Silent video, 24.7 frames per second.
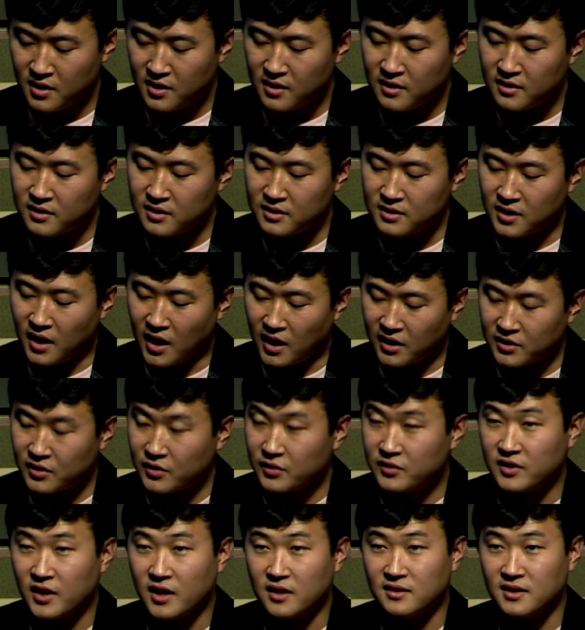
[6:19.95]
The doctor
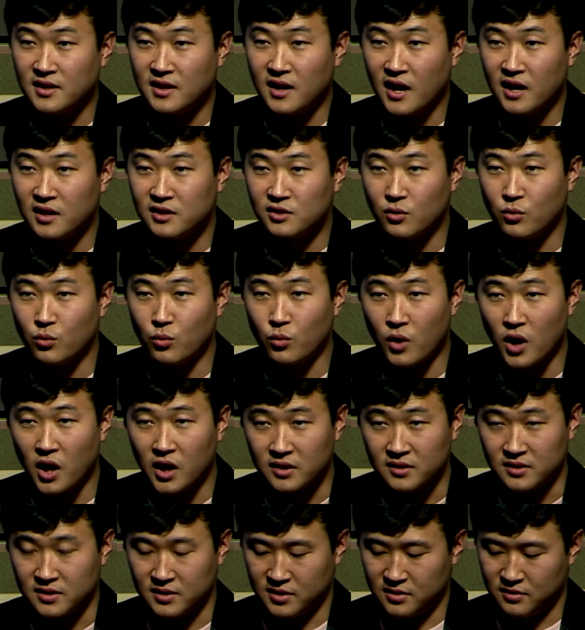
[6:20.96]
said T had to
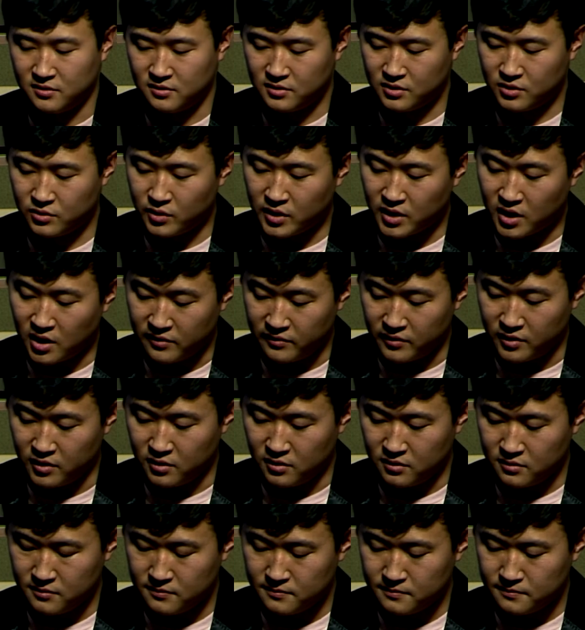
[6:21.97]
want to recover.
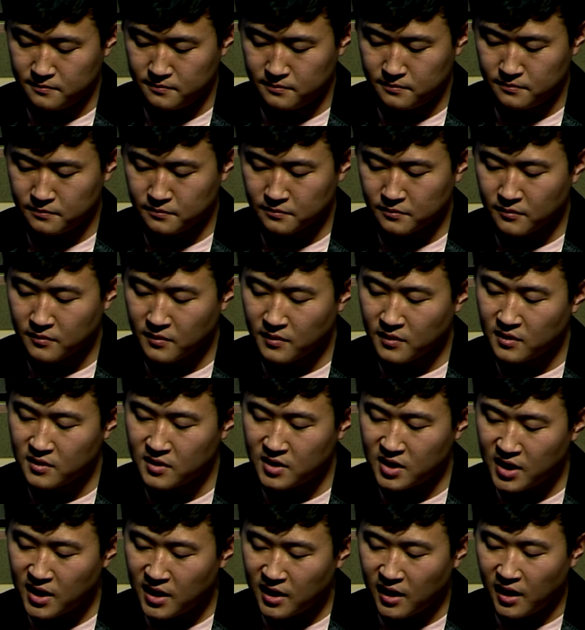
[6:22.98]

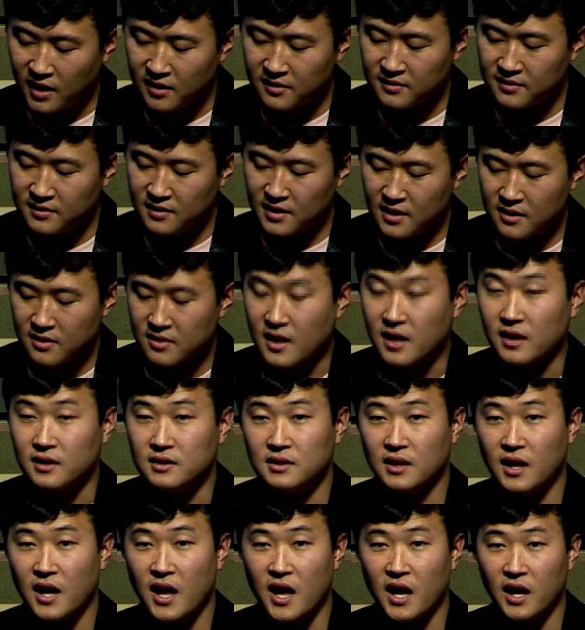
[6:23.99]
T had seen that
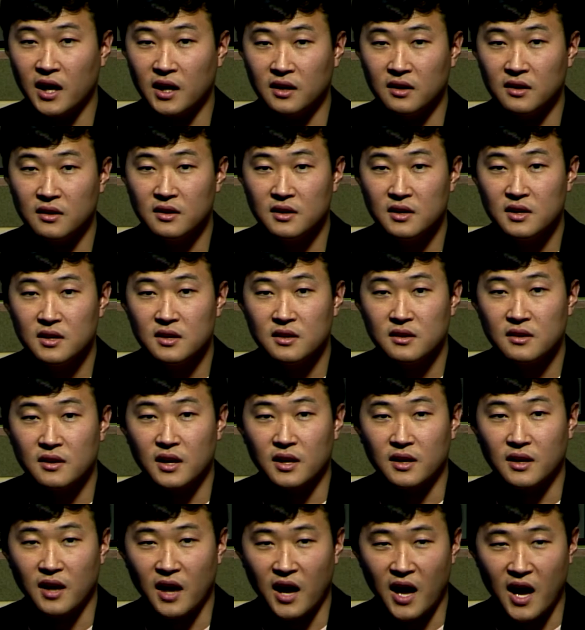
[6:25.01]
leg, that
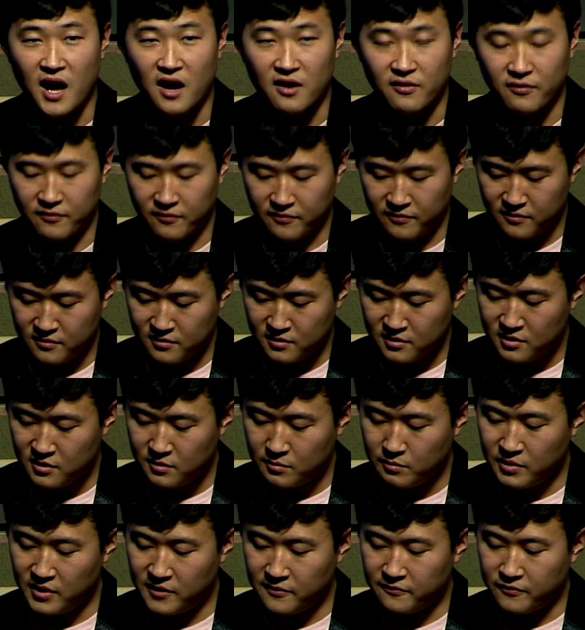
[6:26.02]
calf,
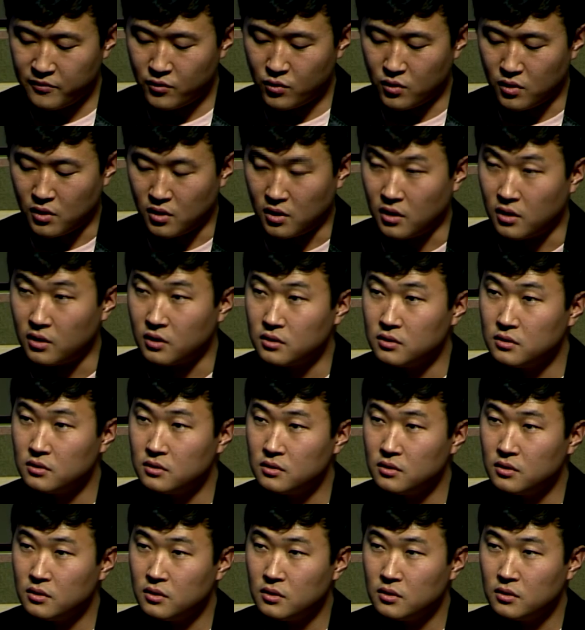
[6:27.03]
before.
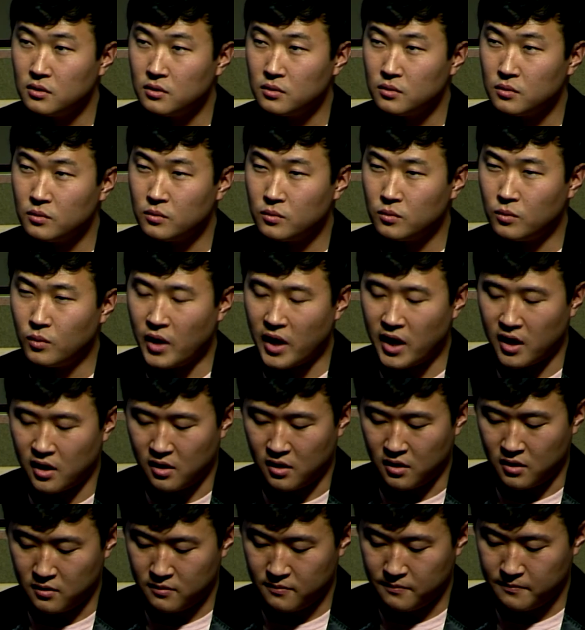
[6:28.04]

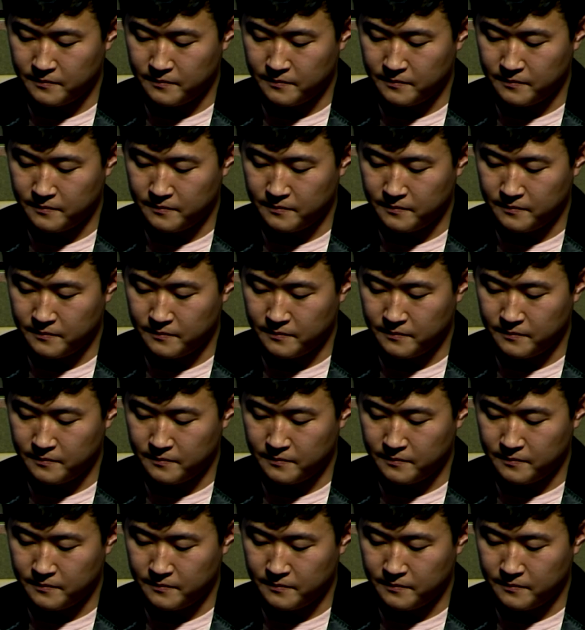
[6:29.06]
Where?